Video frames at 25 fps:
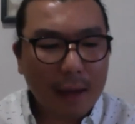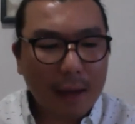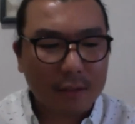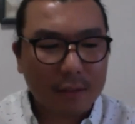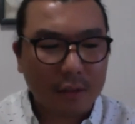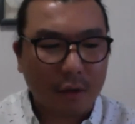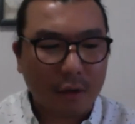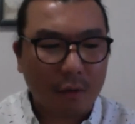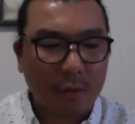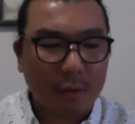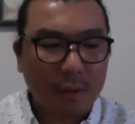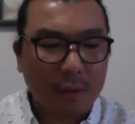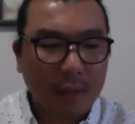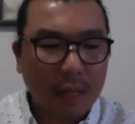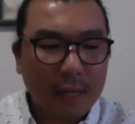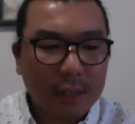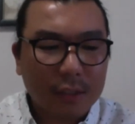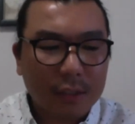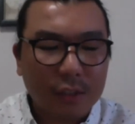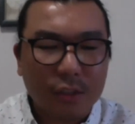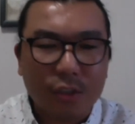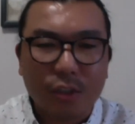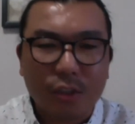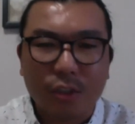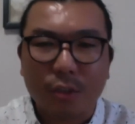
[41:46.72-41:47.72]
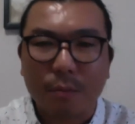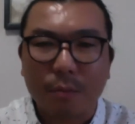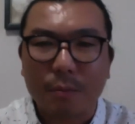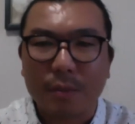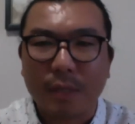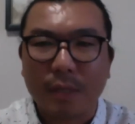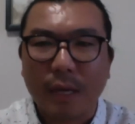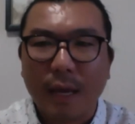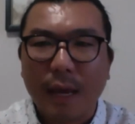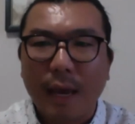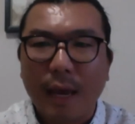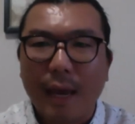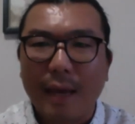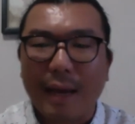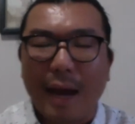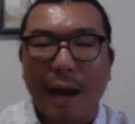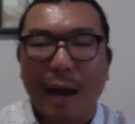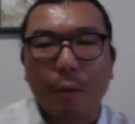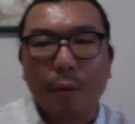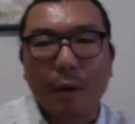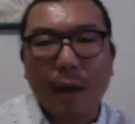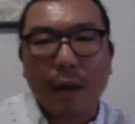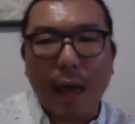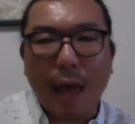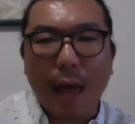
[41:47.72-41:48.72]
our relationships. And I
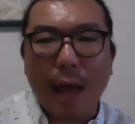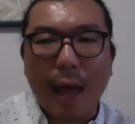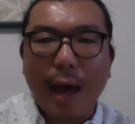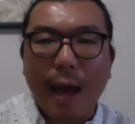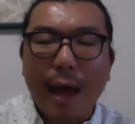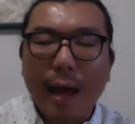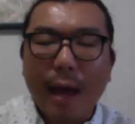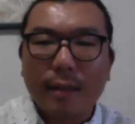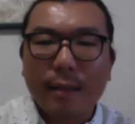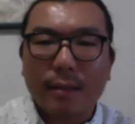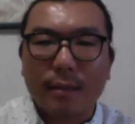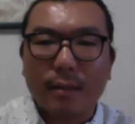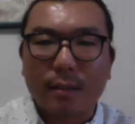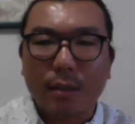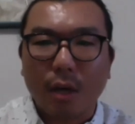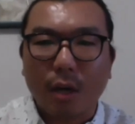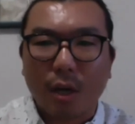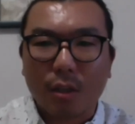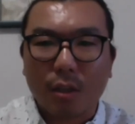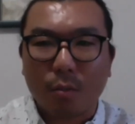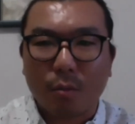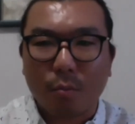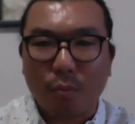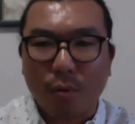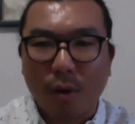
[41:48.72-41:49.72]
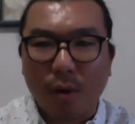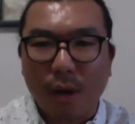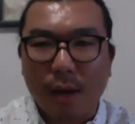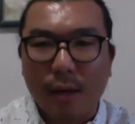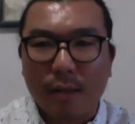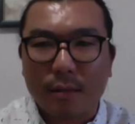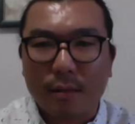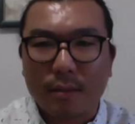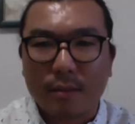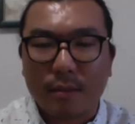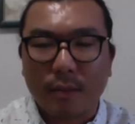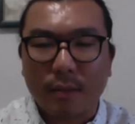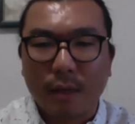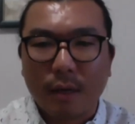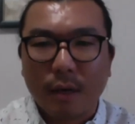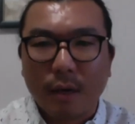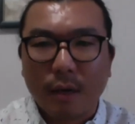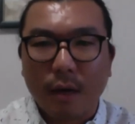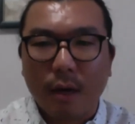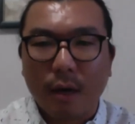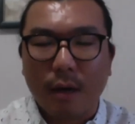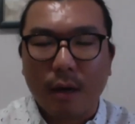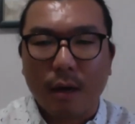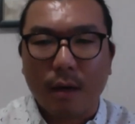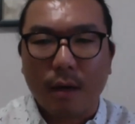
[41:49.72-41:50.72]
would add to Dr. Bryant's
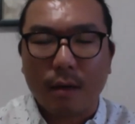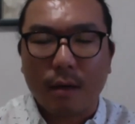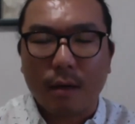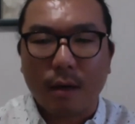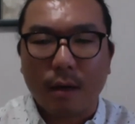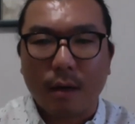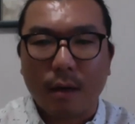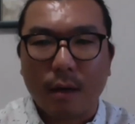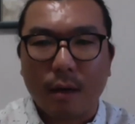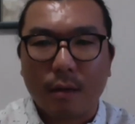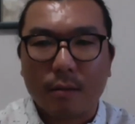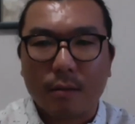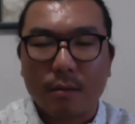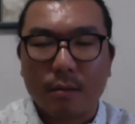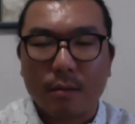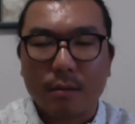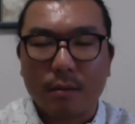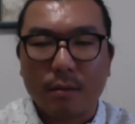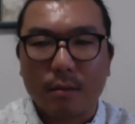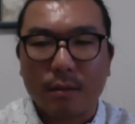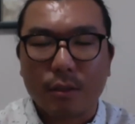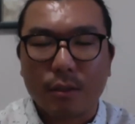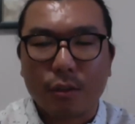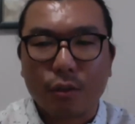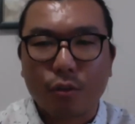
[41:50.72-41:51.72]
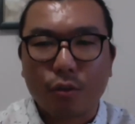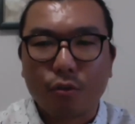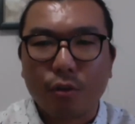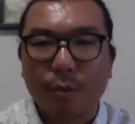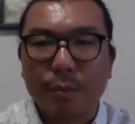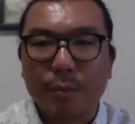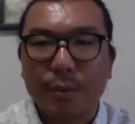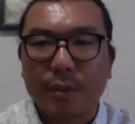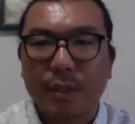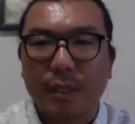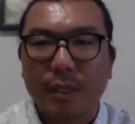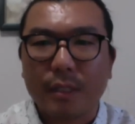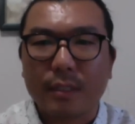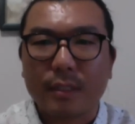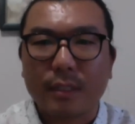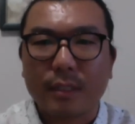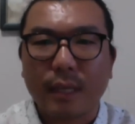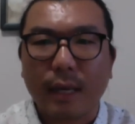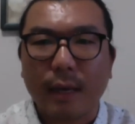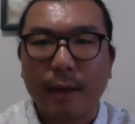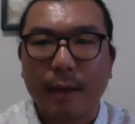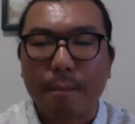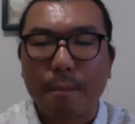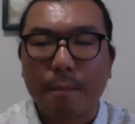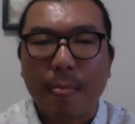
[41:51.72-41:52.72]
description and
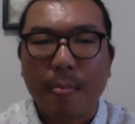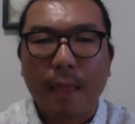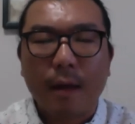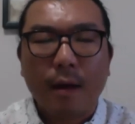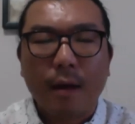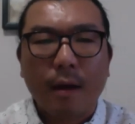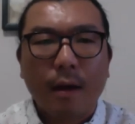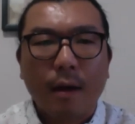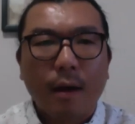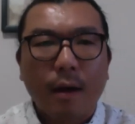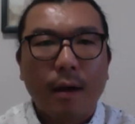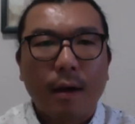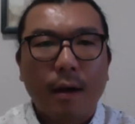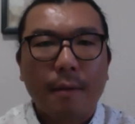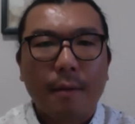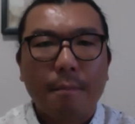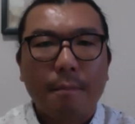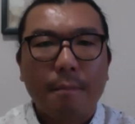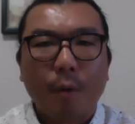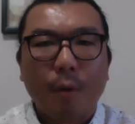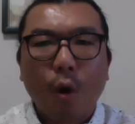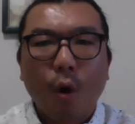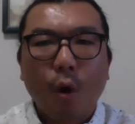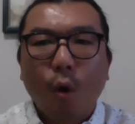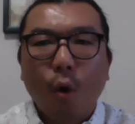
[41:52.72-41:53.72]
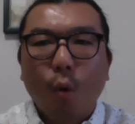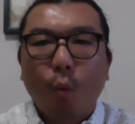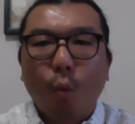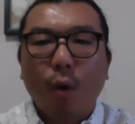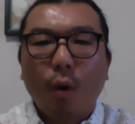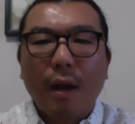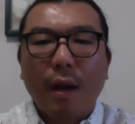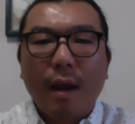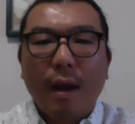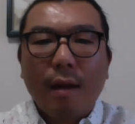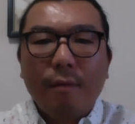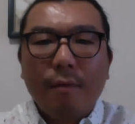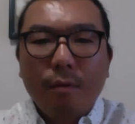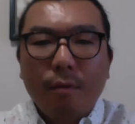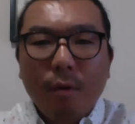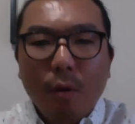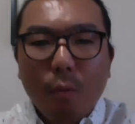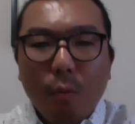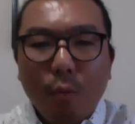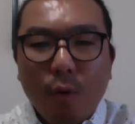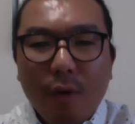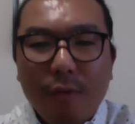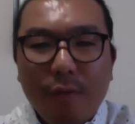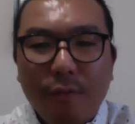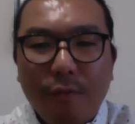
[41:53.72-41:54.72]
say, whatever
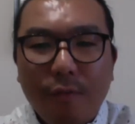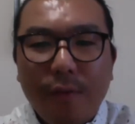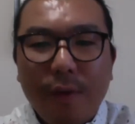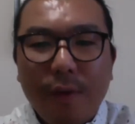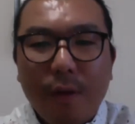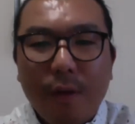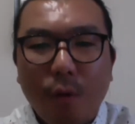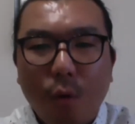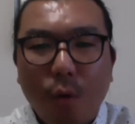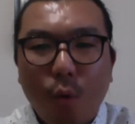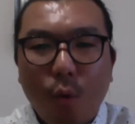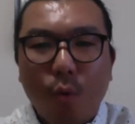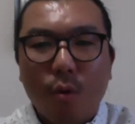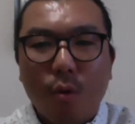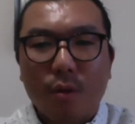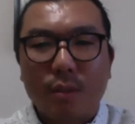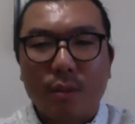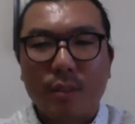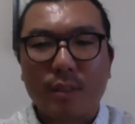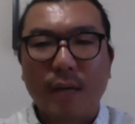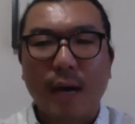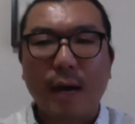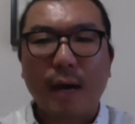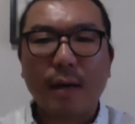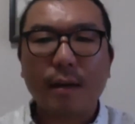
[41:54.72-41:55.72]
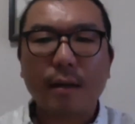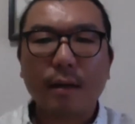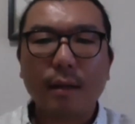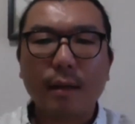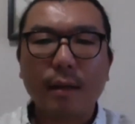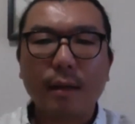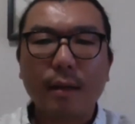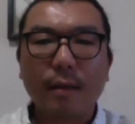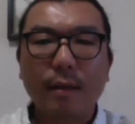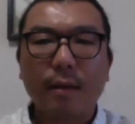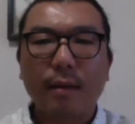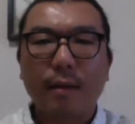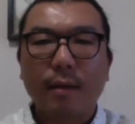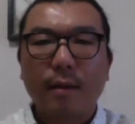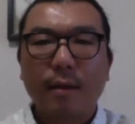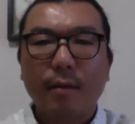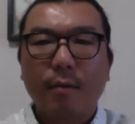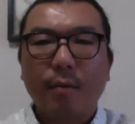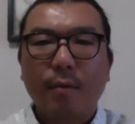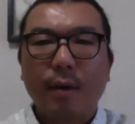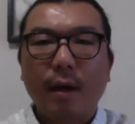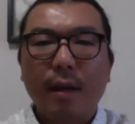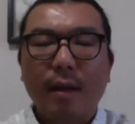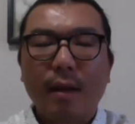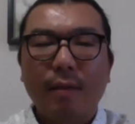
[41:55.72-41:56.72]
we feel horizontally,
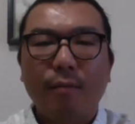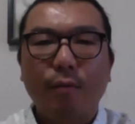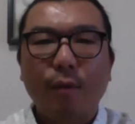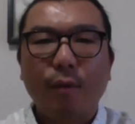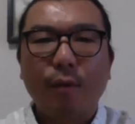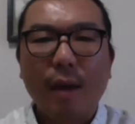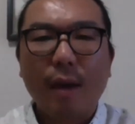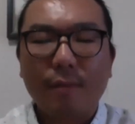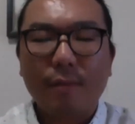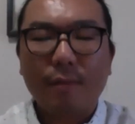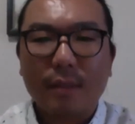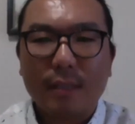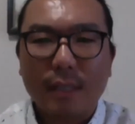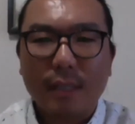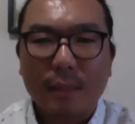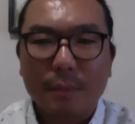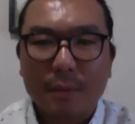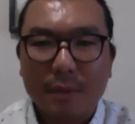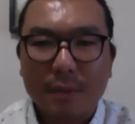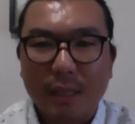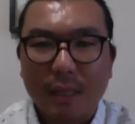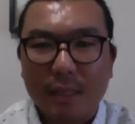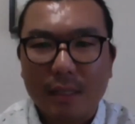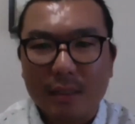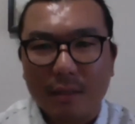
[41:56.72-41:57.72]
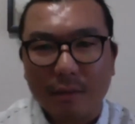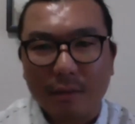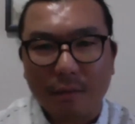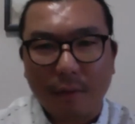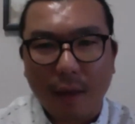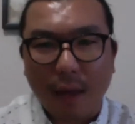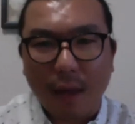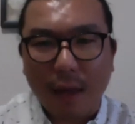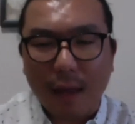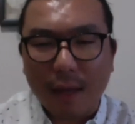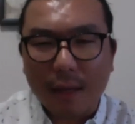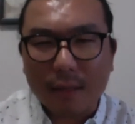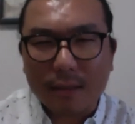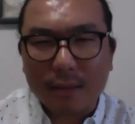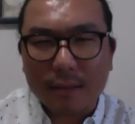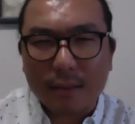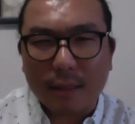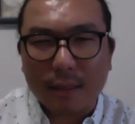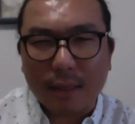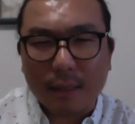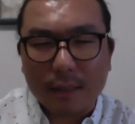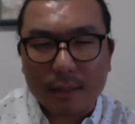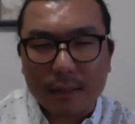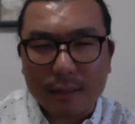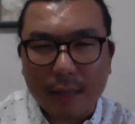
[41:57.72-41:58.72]
right? If we have a deep sense of angst
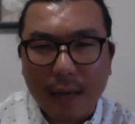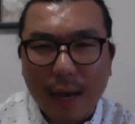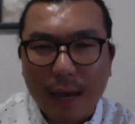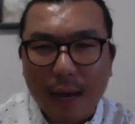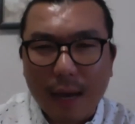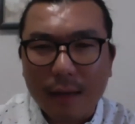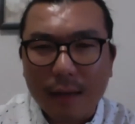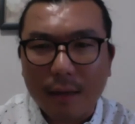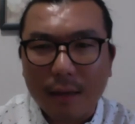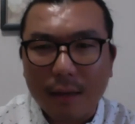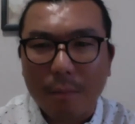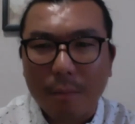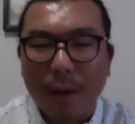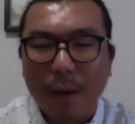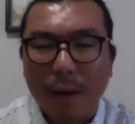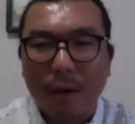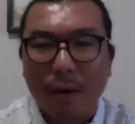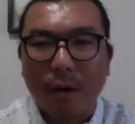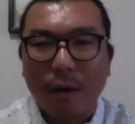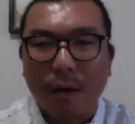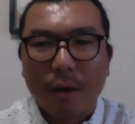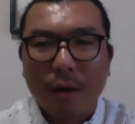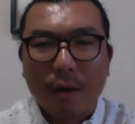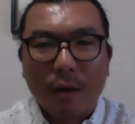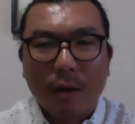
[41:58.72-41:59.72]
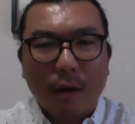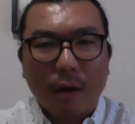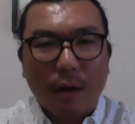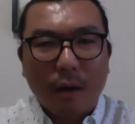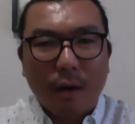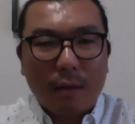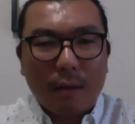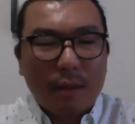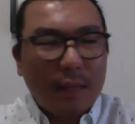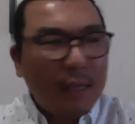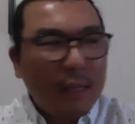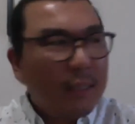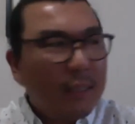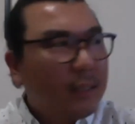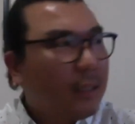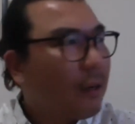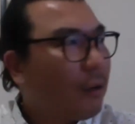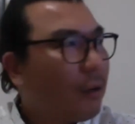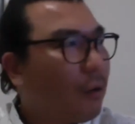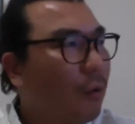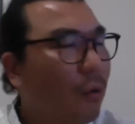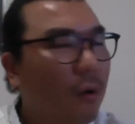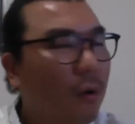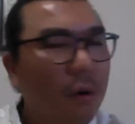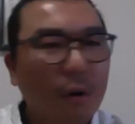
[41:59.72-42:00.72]
and anxiety about things that are
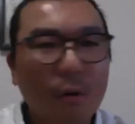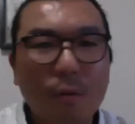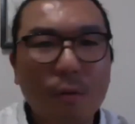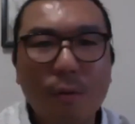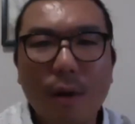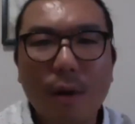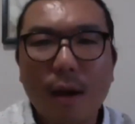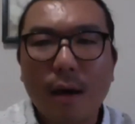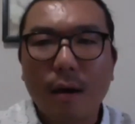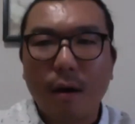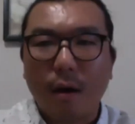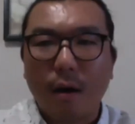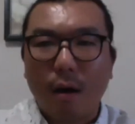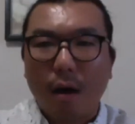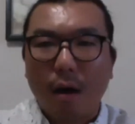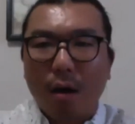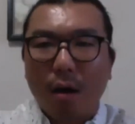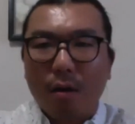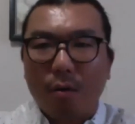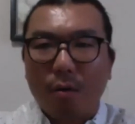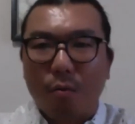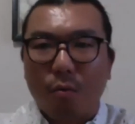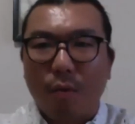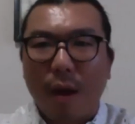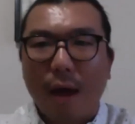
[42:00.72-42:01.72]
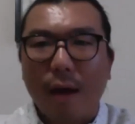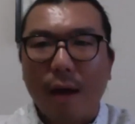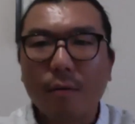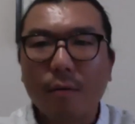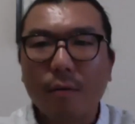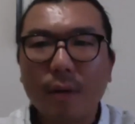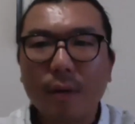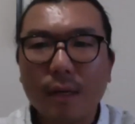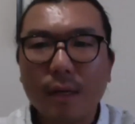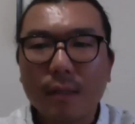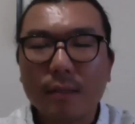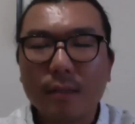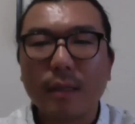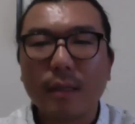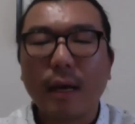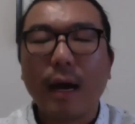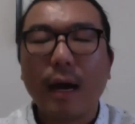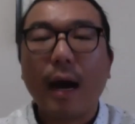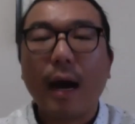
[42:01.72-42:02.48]
going around us,